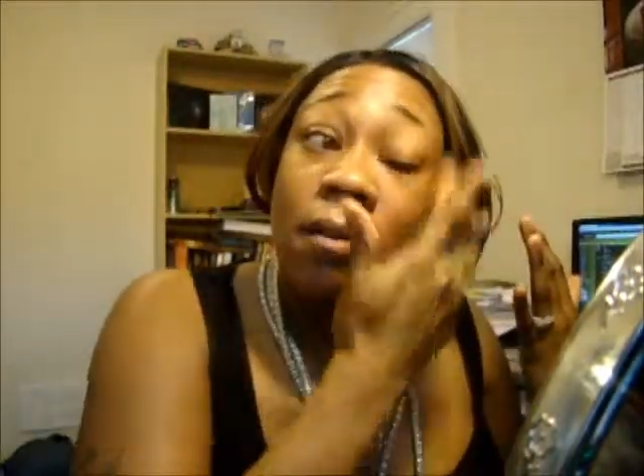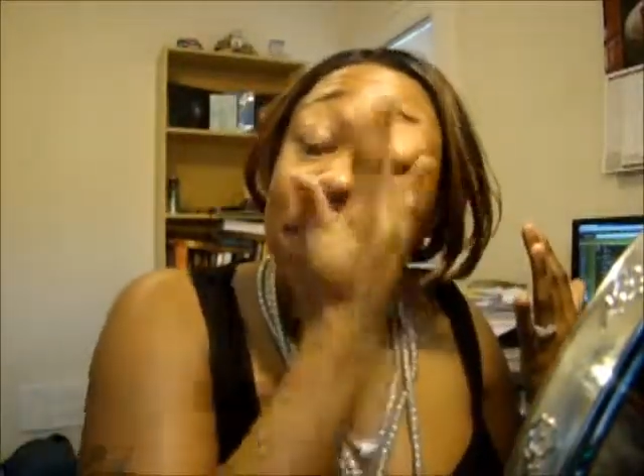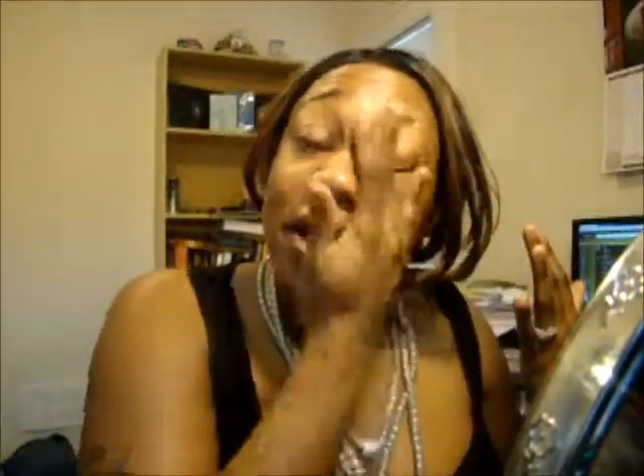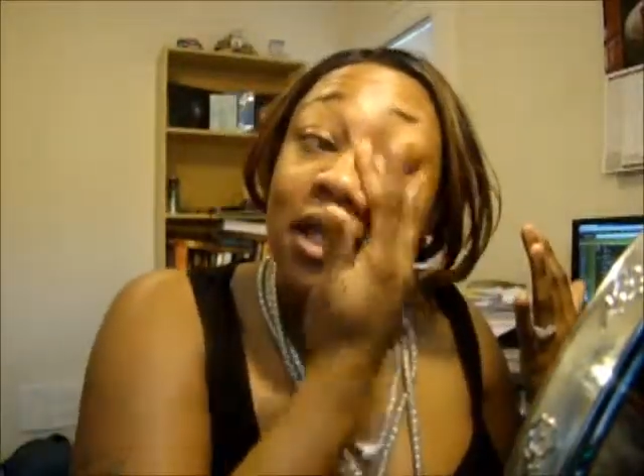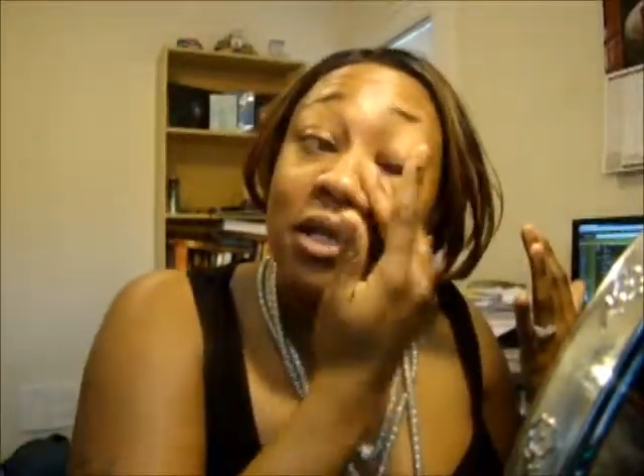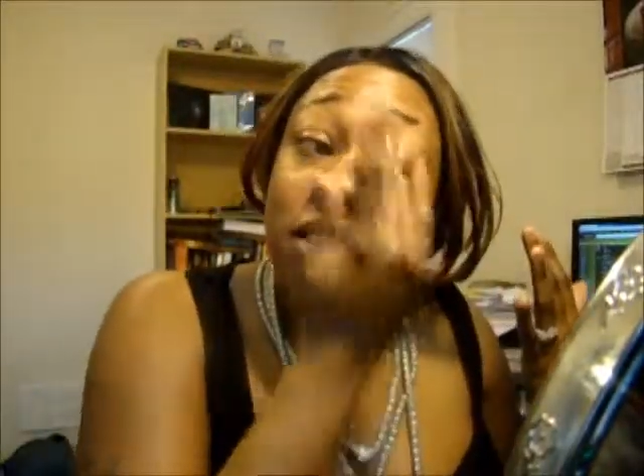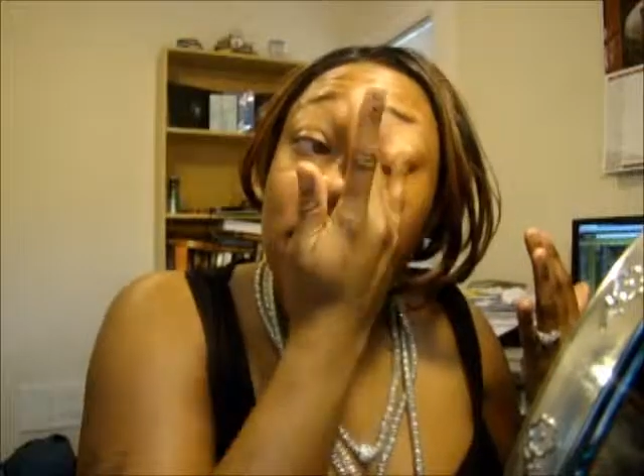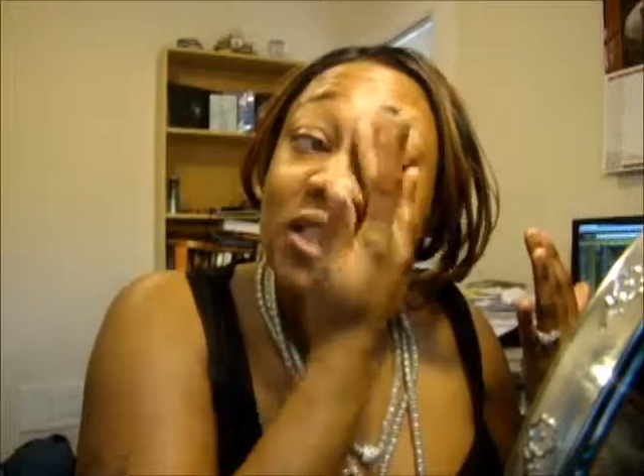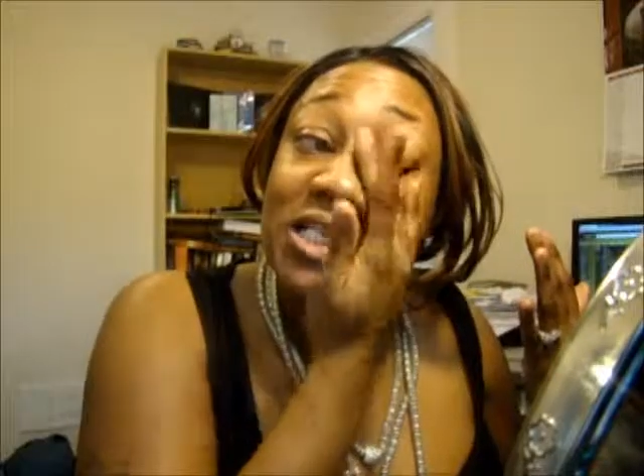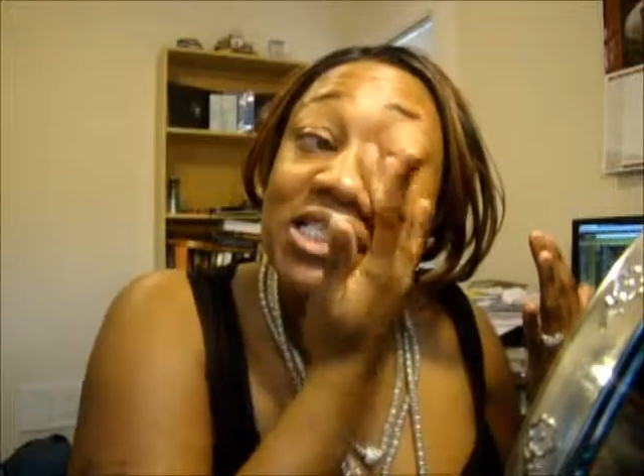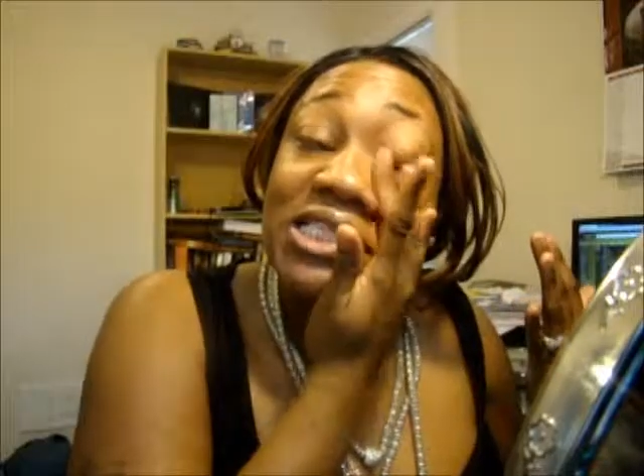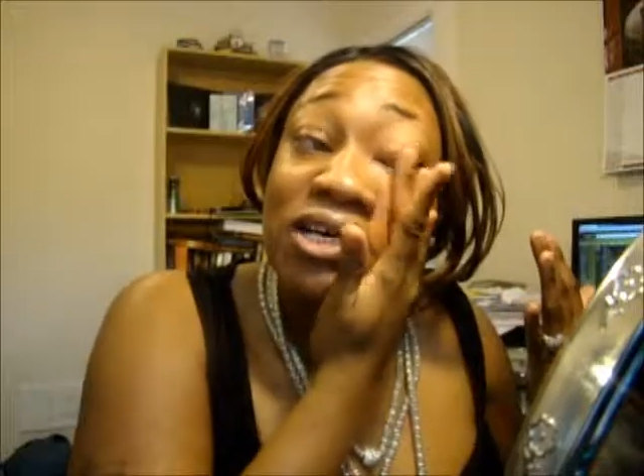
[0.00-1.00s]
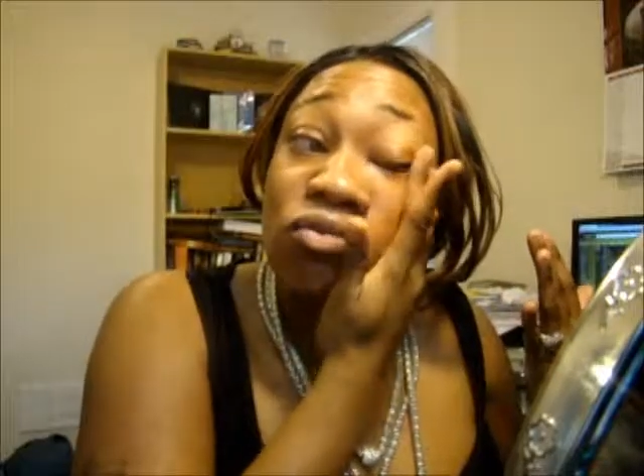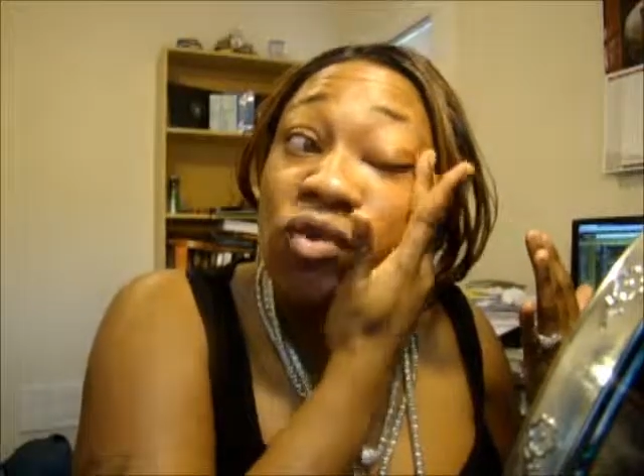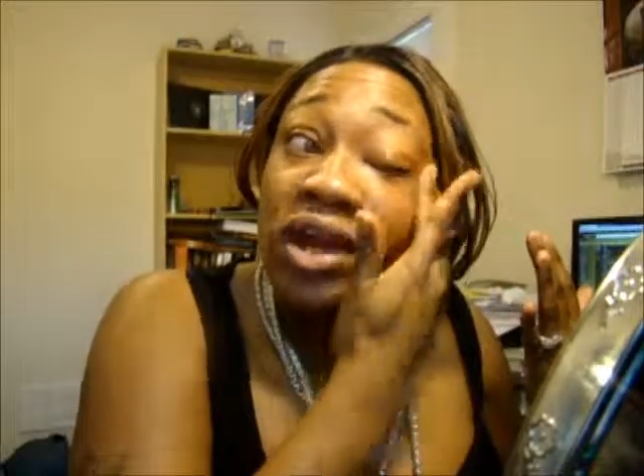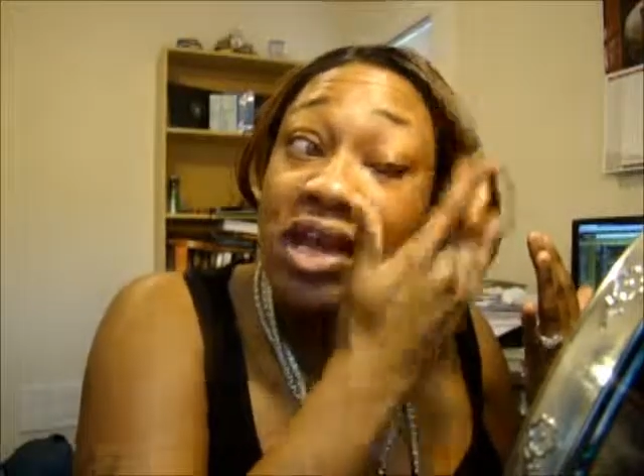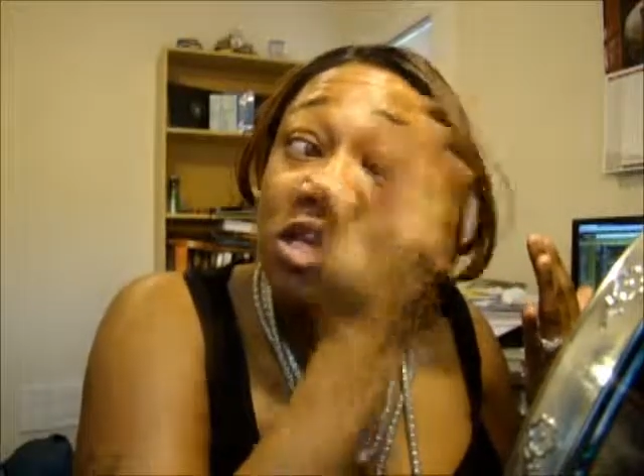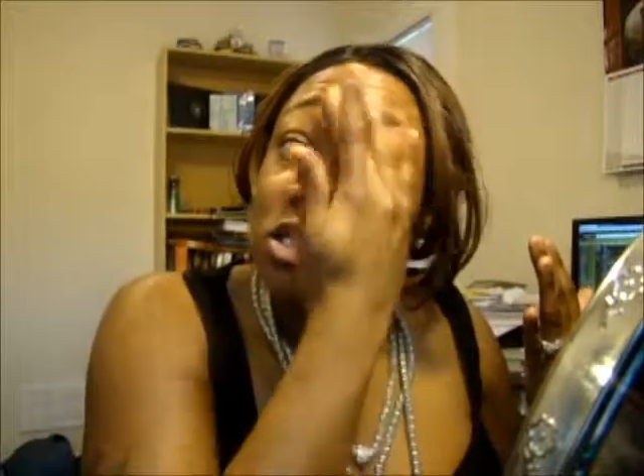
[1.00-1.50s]
but the sun
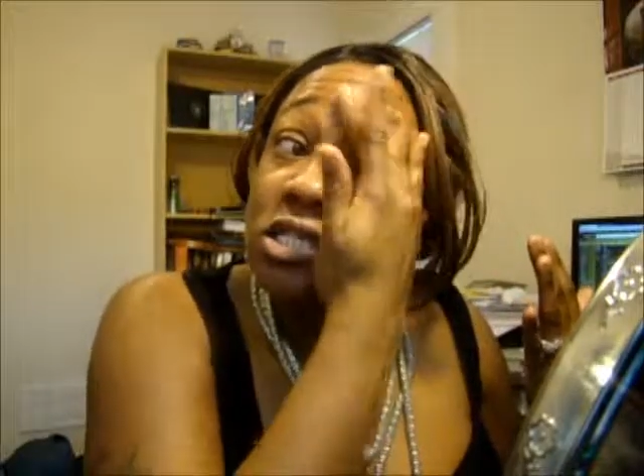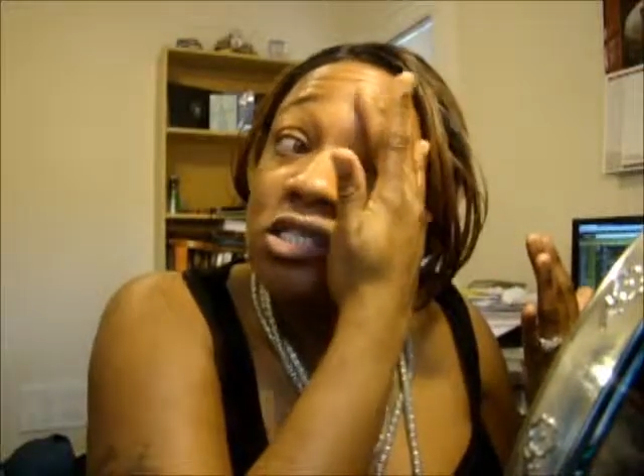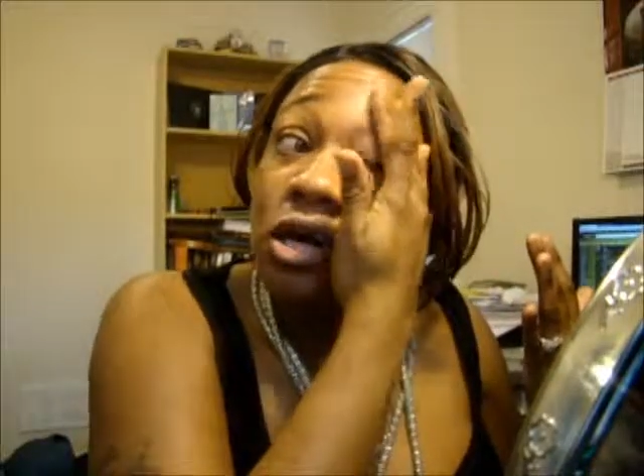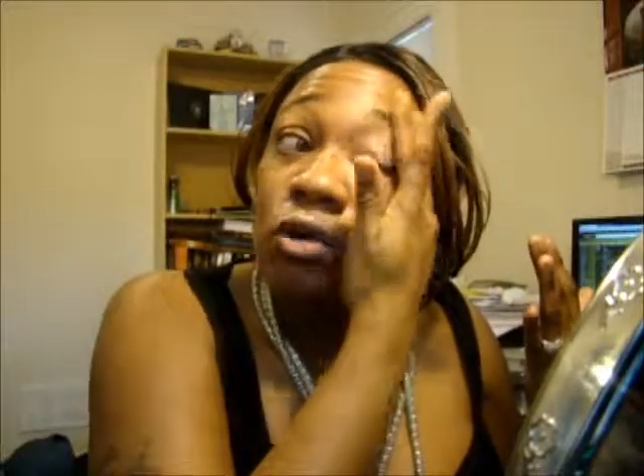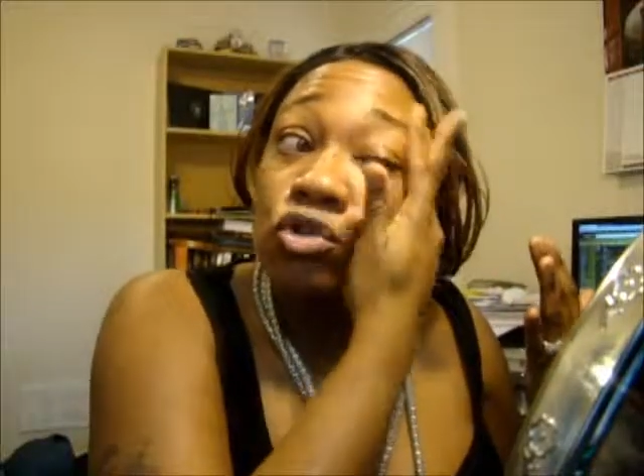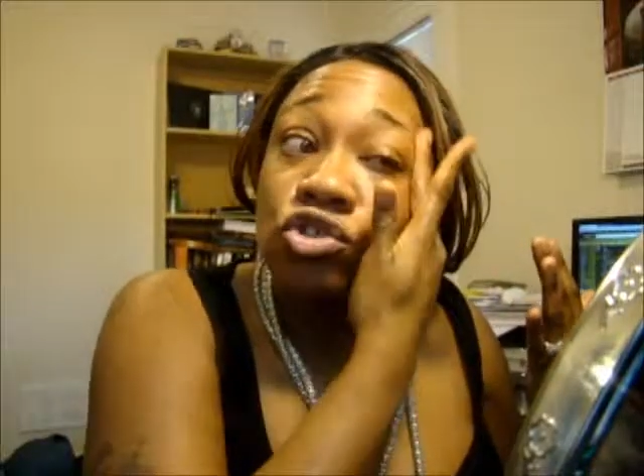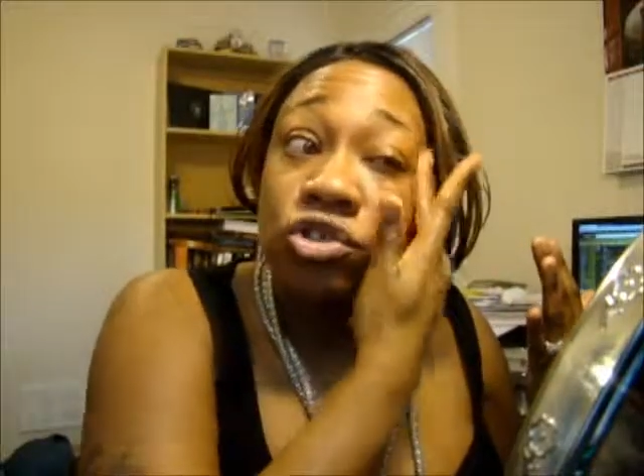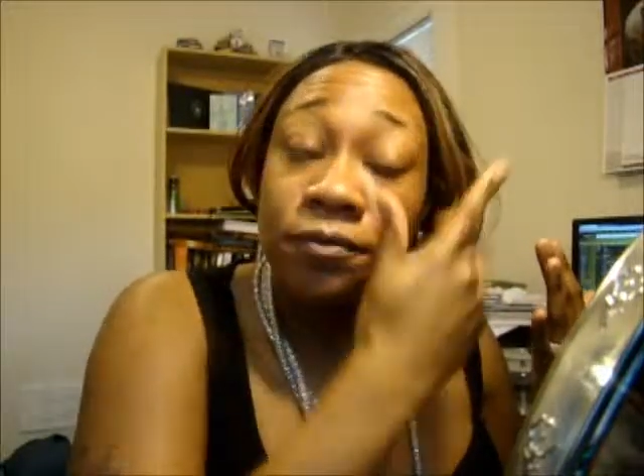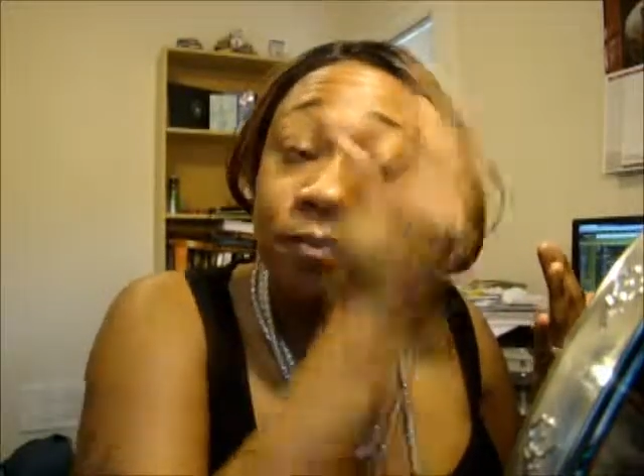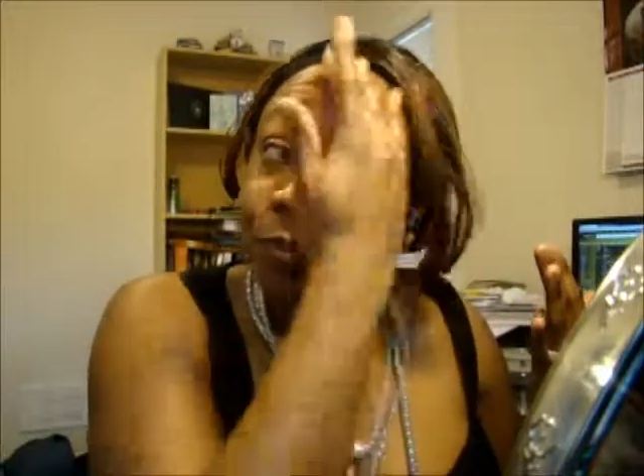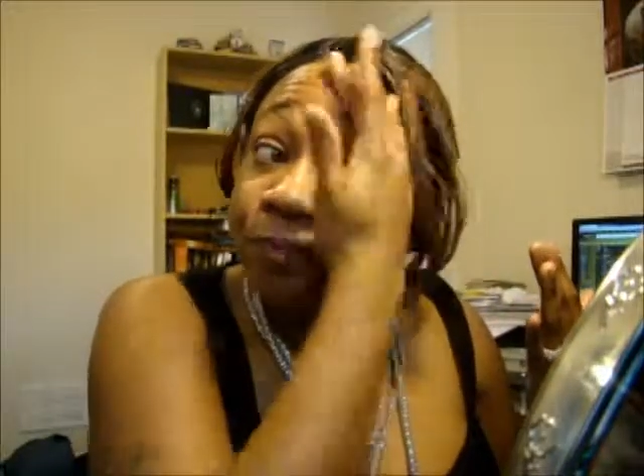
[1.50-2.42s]
rays, the ultraviolet